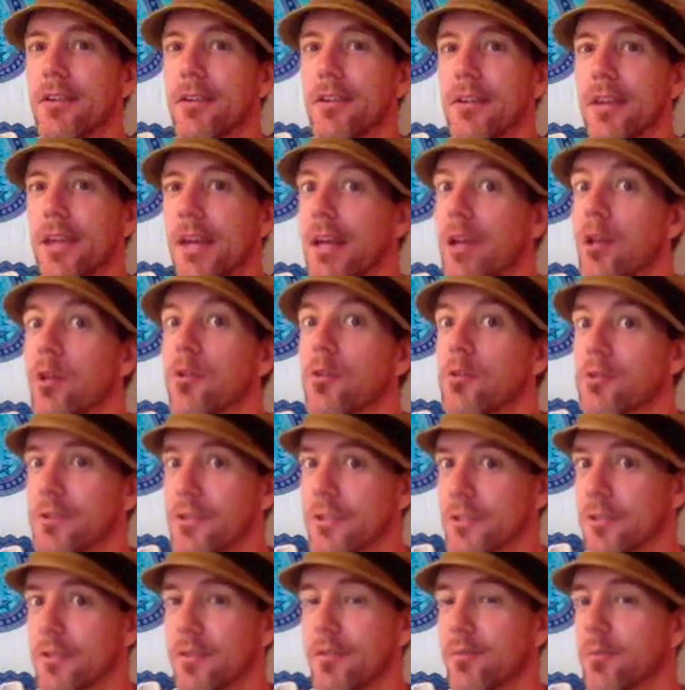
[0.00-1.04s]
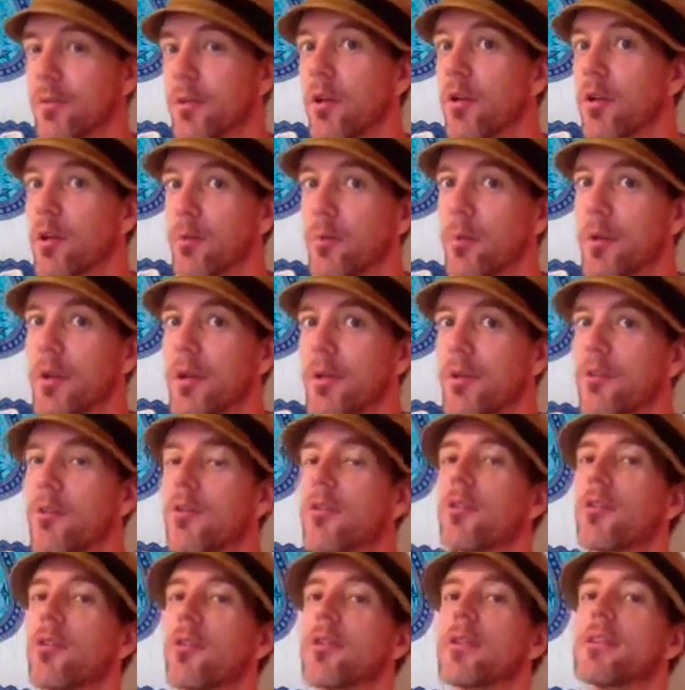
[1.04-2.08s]
they're losing the plot a bit,
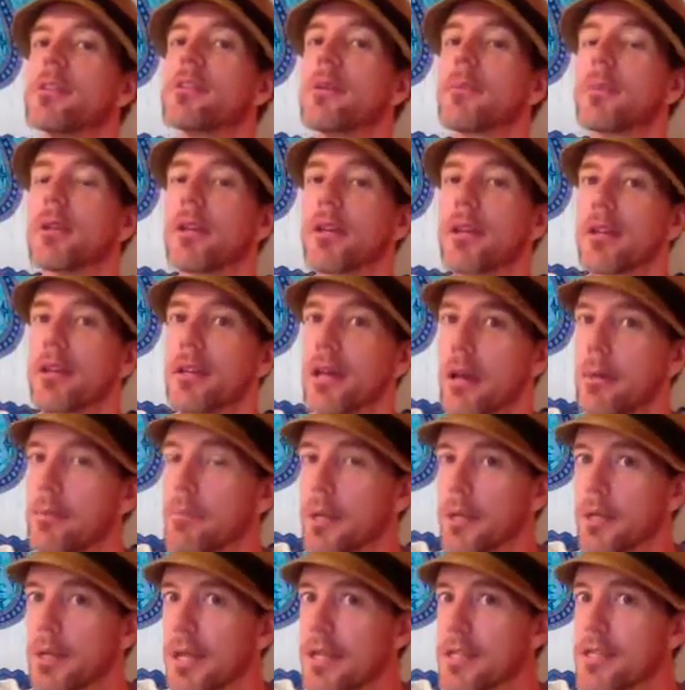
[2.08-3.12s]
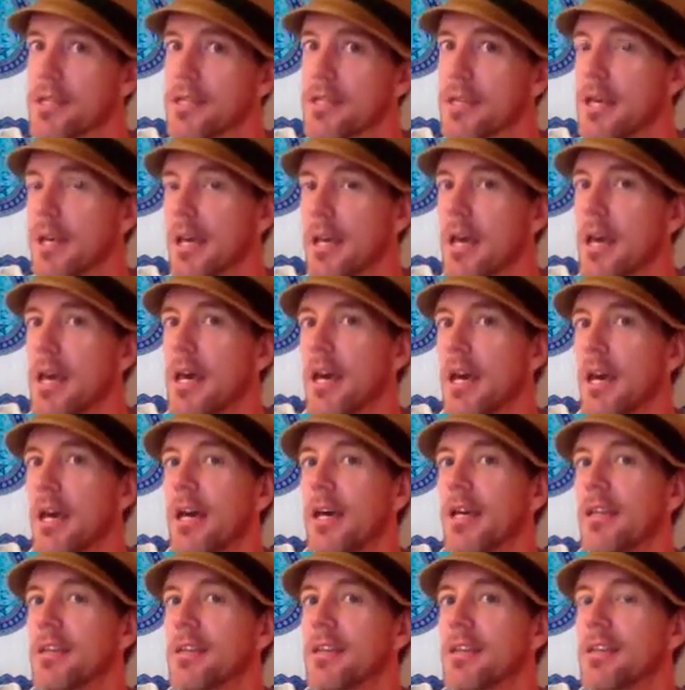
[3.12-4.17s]
or there's something like that. But that's
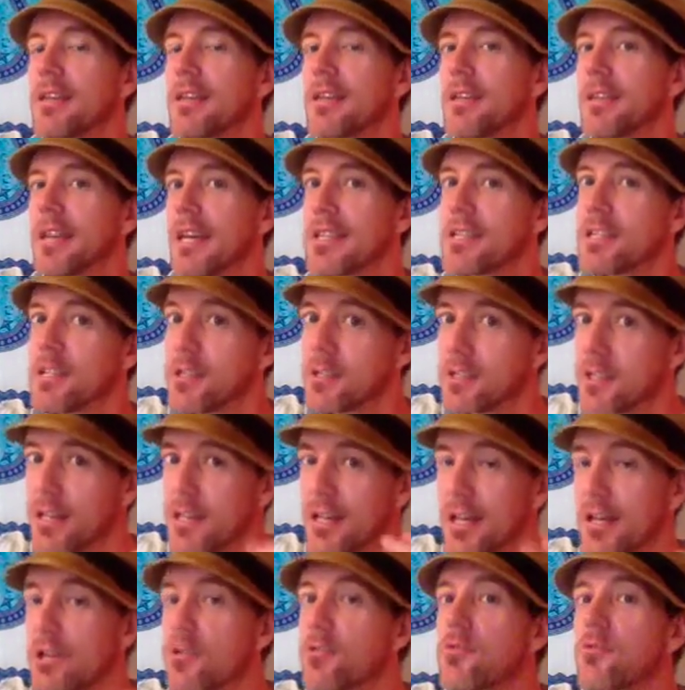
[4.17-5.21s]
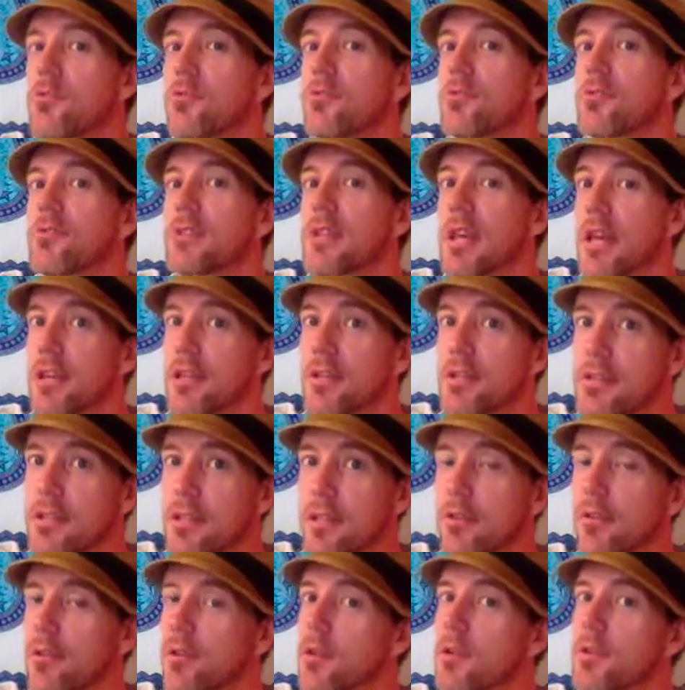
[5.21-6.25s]
just a natural tendency
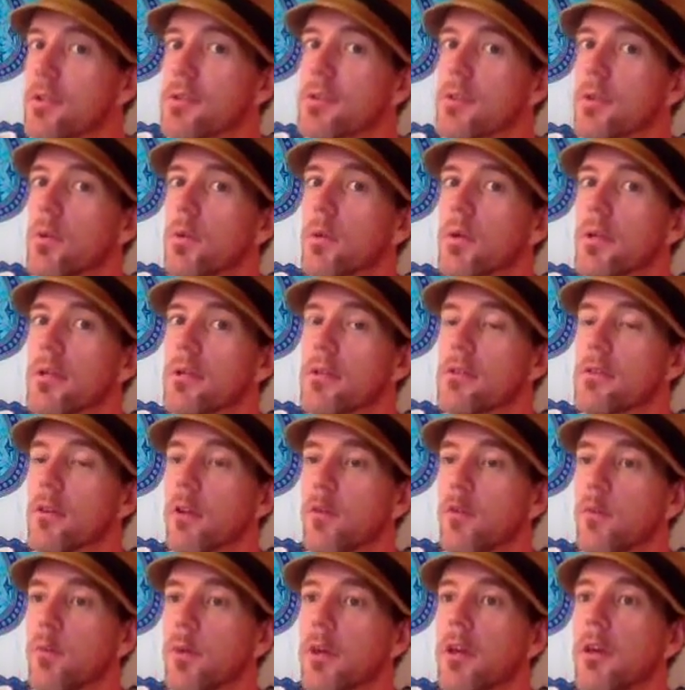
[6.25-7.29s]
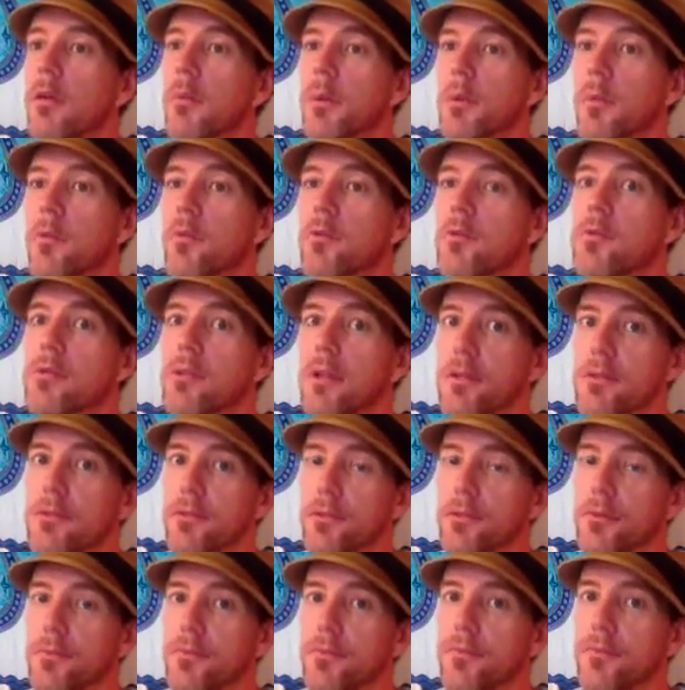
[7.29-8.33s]
or a consequence of becoming more
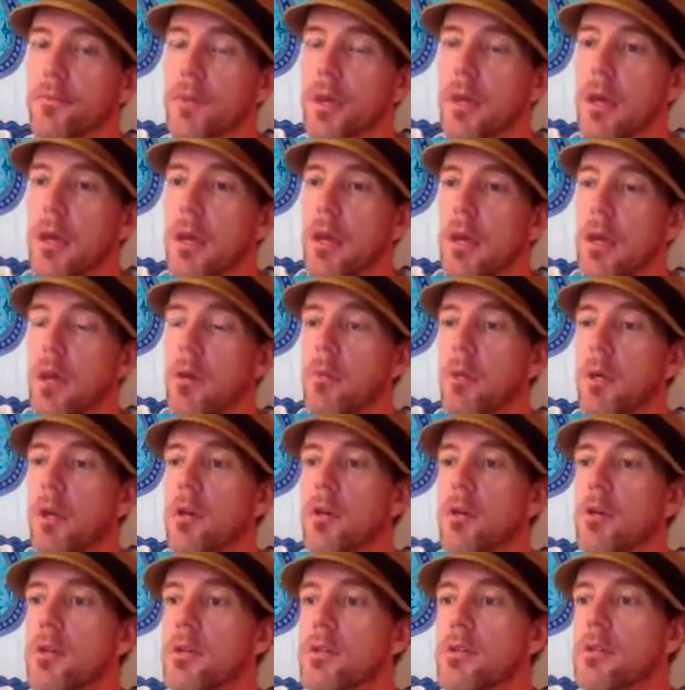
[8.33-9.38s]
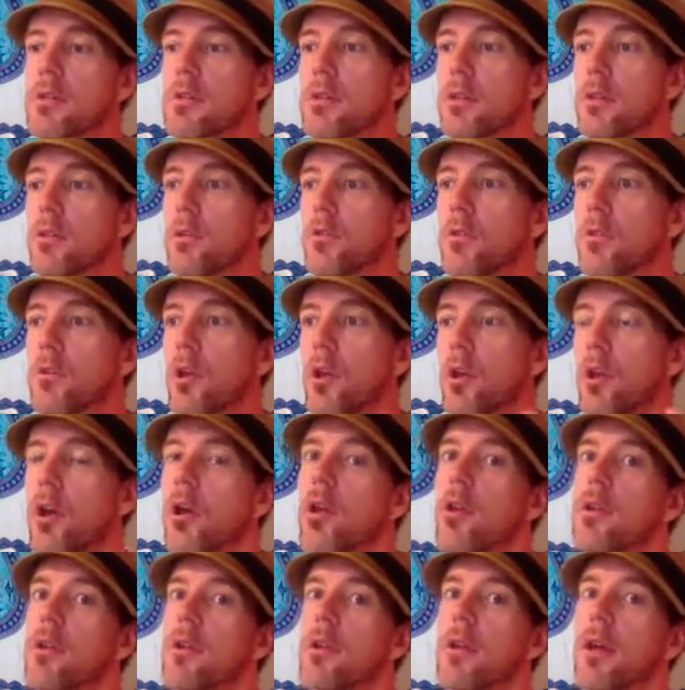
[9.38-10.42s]
subtle. because you'll
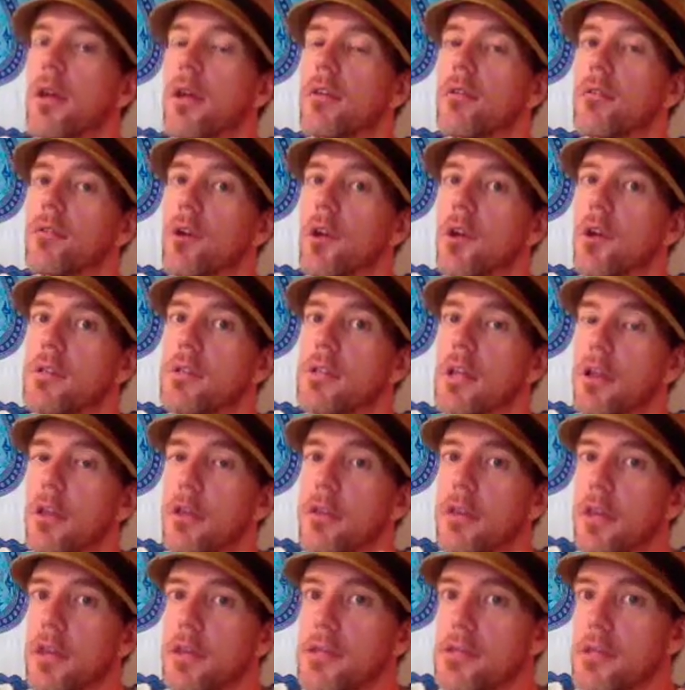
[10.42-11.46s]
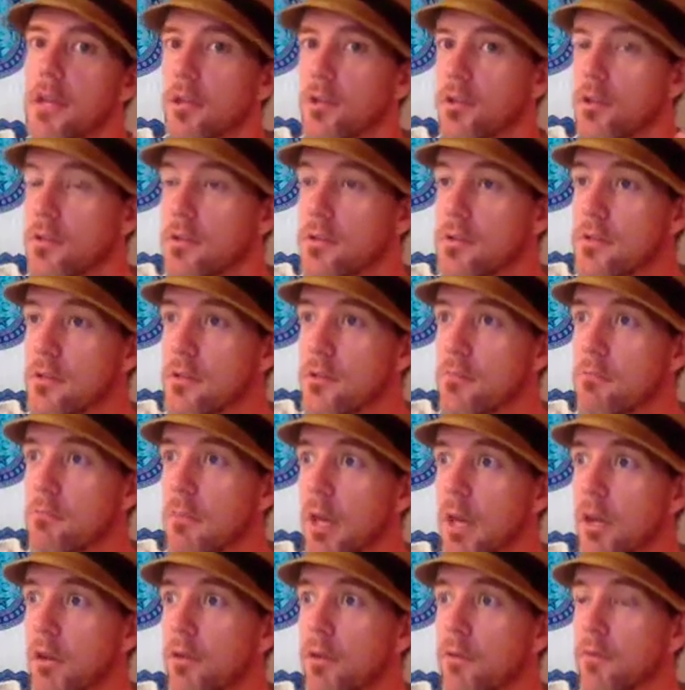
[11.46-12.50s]
learn and you'll notice that the things that used to
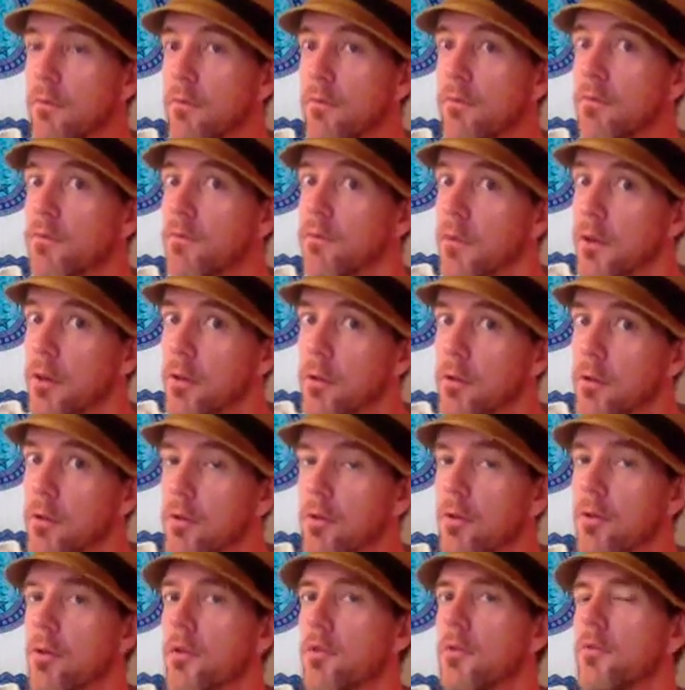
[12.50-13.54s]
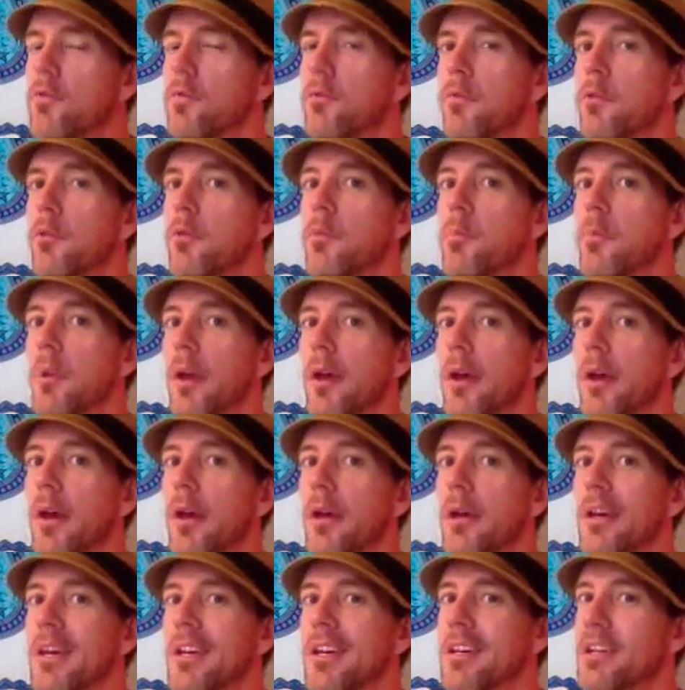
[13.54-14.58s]
make you feel good or feel
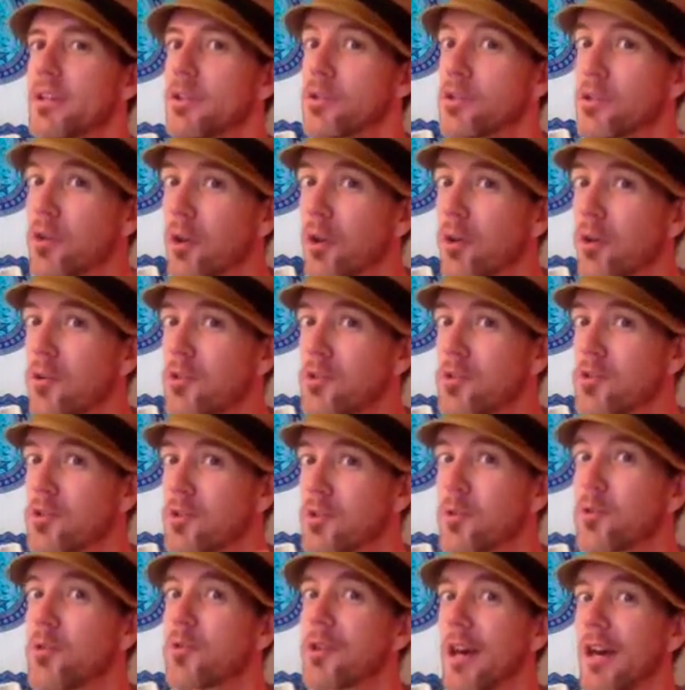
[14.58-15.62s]
better don't do